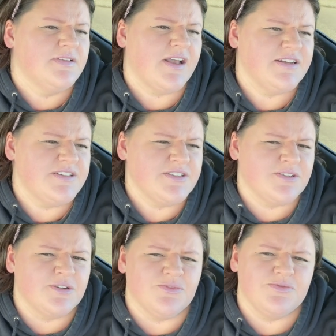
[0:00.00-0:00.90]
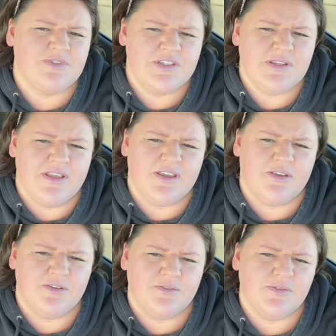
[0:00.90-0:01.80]
I deserve to
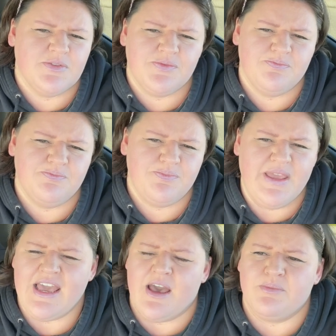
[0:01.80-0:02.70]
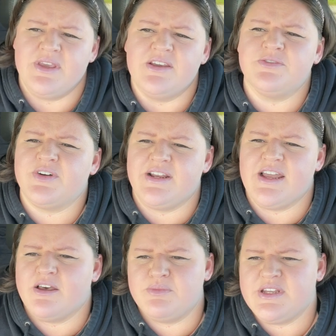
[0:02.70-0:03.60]
like be happy and find
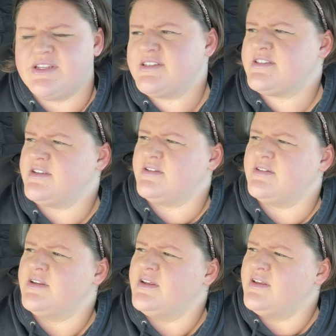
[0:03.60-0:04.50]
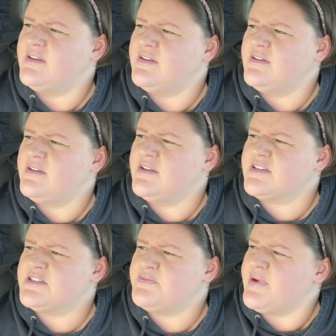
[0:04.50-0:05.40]
happiness and
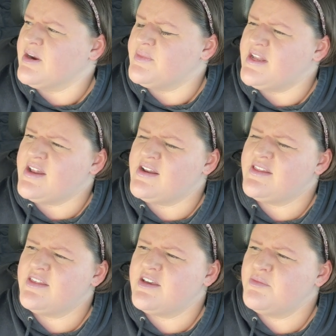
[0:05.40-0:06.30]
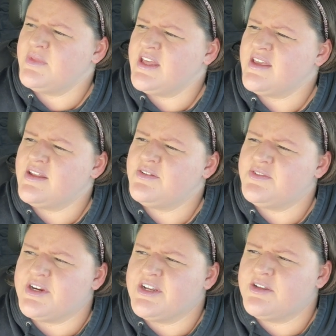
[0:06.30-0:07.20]
experiment. And I think I'm like in a
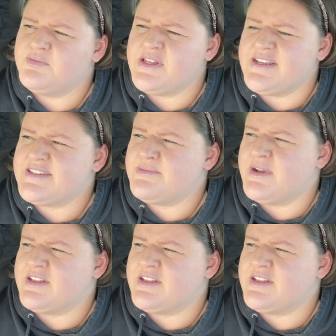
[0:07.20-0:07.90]
very good place in my